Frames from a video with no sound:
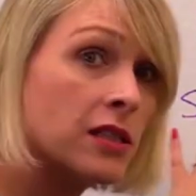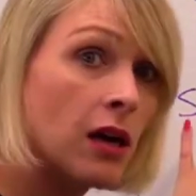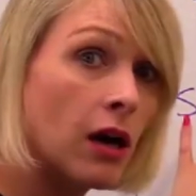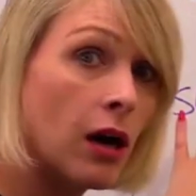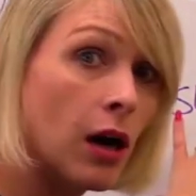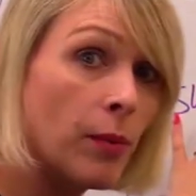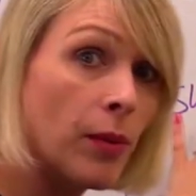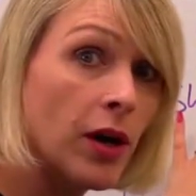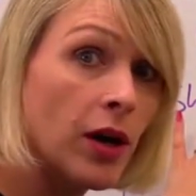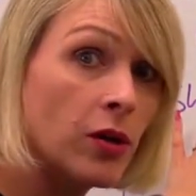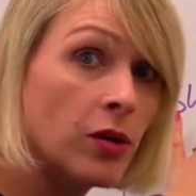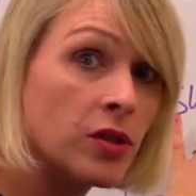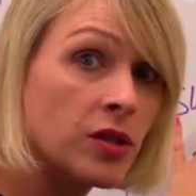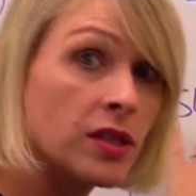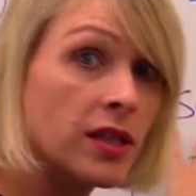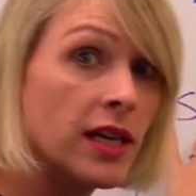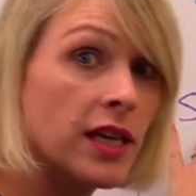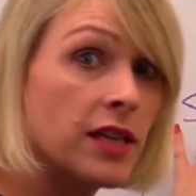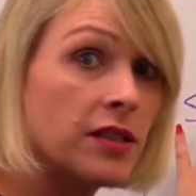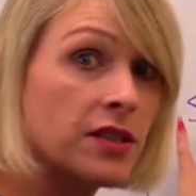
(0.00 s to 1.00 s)
our
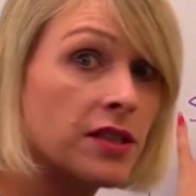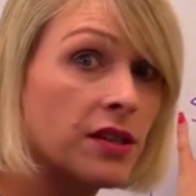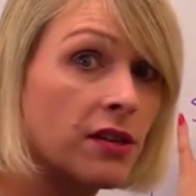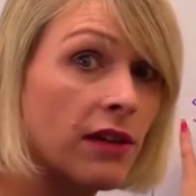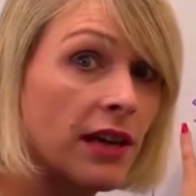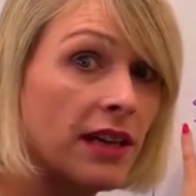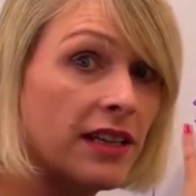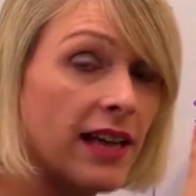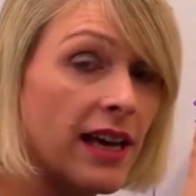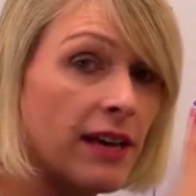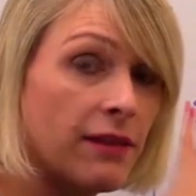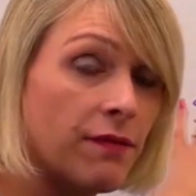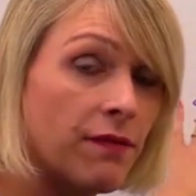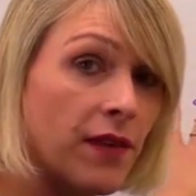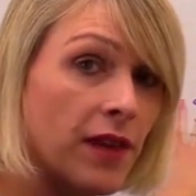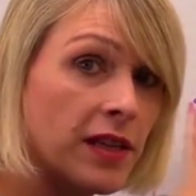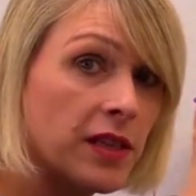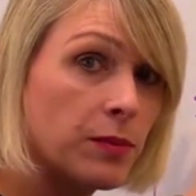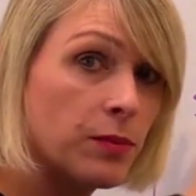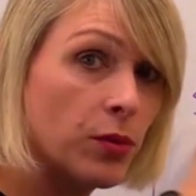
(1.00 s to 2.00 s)
post inside a
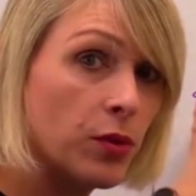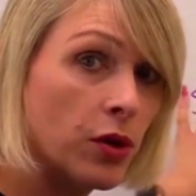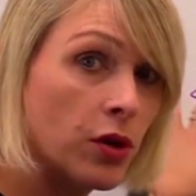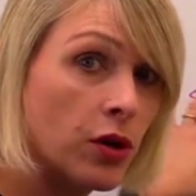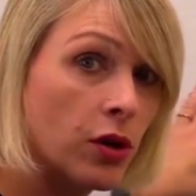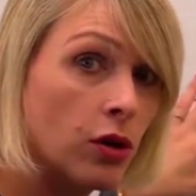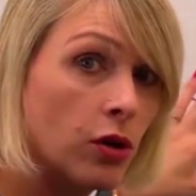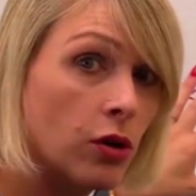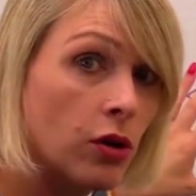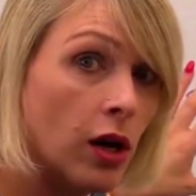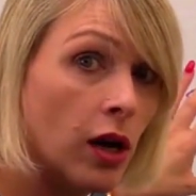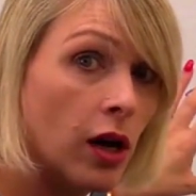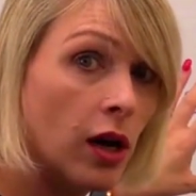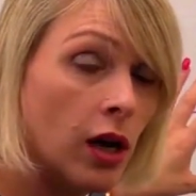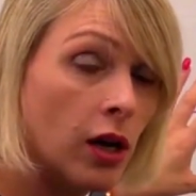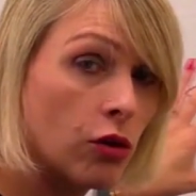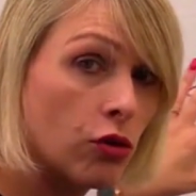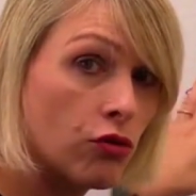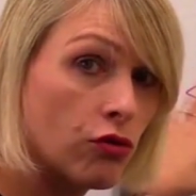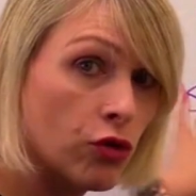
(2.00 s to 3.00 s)
Facebook
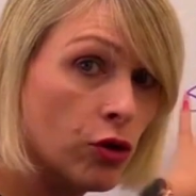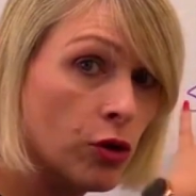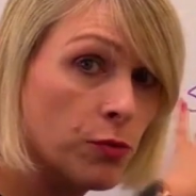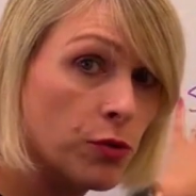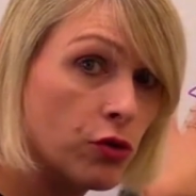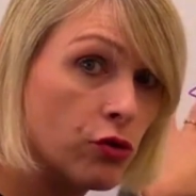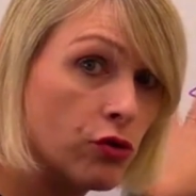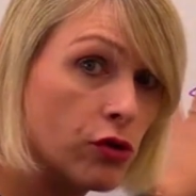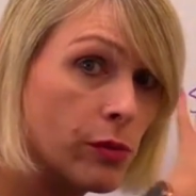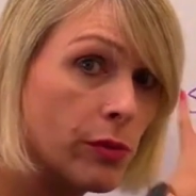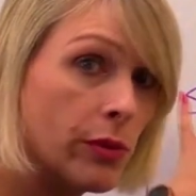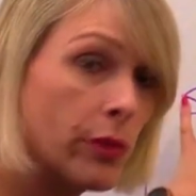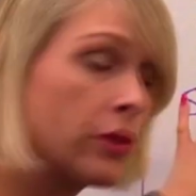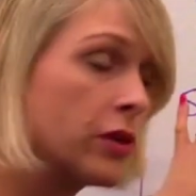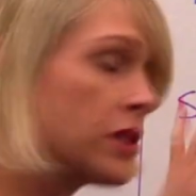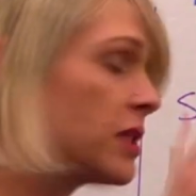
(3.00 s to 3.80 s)
group, the group we want to